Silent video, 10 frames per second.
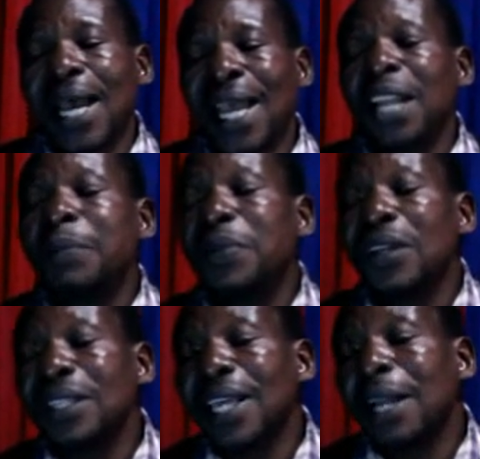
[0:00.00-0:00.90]

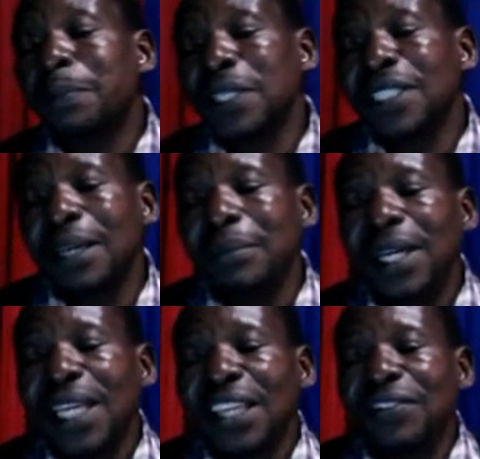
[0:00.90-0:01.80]
helping them
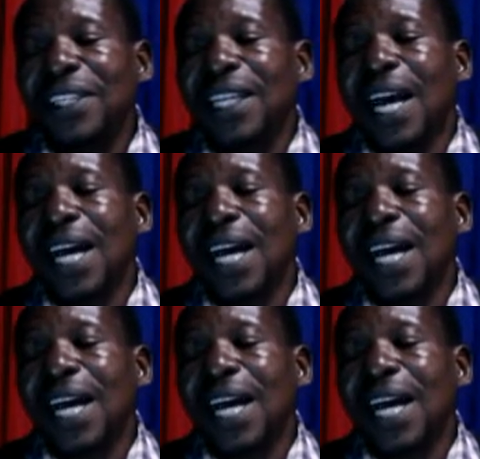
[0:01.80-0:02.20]
even